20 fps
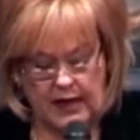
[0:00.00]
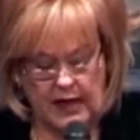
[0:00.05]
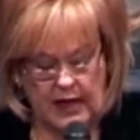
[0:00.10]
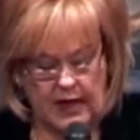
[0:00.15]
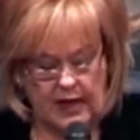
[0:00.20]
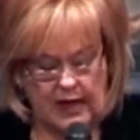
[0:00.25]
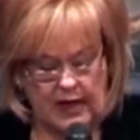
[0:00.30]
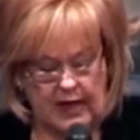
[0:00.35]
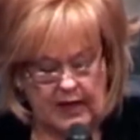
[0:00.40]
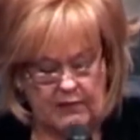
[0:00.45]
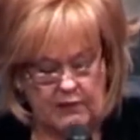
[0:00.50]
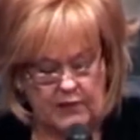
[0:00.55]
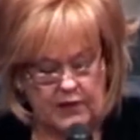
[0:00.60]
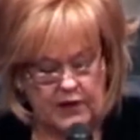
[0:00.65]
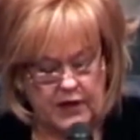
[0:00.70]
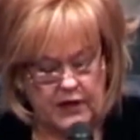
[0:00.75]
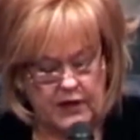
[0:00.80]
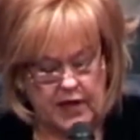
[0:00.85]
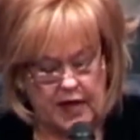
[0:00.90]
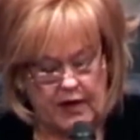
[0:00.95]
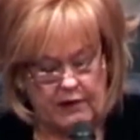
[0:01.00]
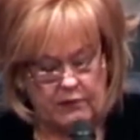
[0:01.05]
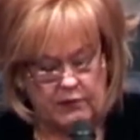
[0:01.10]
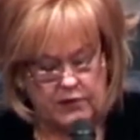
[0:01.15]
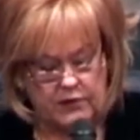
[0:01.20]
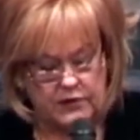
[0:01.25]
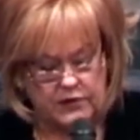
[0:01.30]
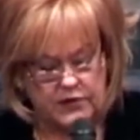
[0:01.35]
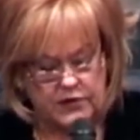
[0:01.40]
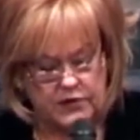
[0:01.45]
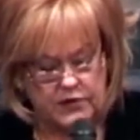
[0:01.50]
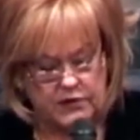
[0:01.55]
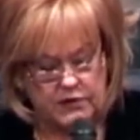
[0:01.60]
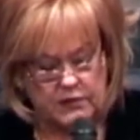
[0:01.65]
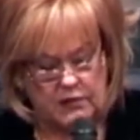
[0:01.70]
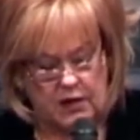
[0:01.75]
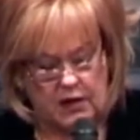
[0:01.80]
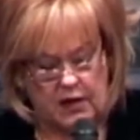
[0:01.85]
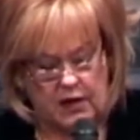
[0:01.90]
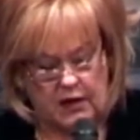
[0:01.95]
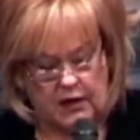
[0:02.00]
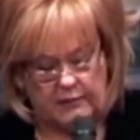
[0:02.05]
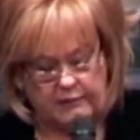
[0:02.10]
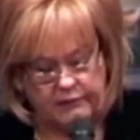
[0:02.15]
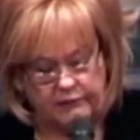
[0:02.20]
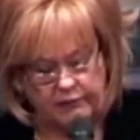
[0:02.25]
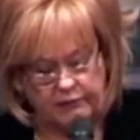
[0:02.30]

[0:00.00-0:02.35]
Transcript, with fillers: And I want to I want to uh,